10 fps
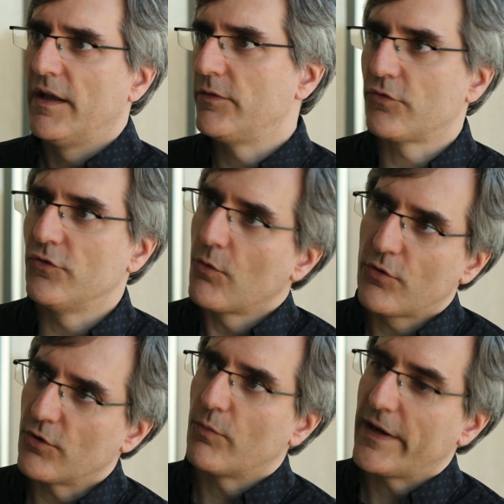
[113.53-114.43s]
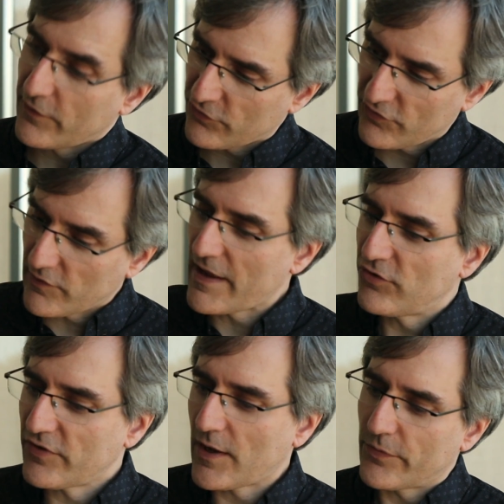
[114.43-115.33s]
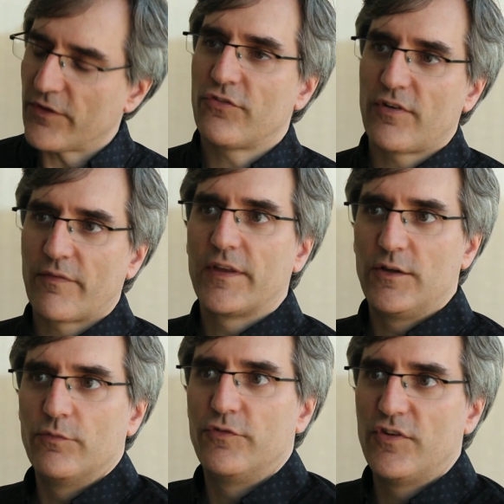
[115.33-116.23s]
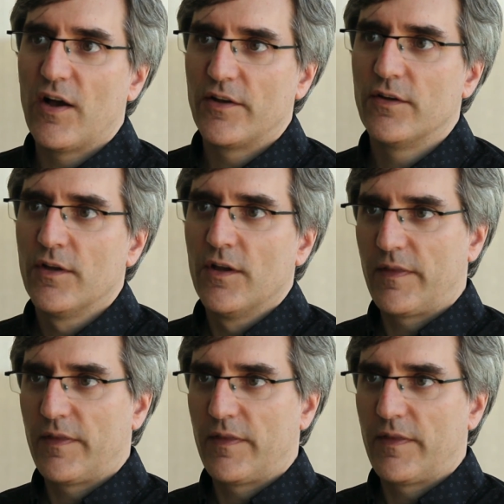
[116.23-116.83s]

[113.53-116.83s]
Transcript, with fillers: and there's no good way to slice out the stuff that you've done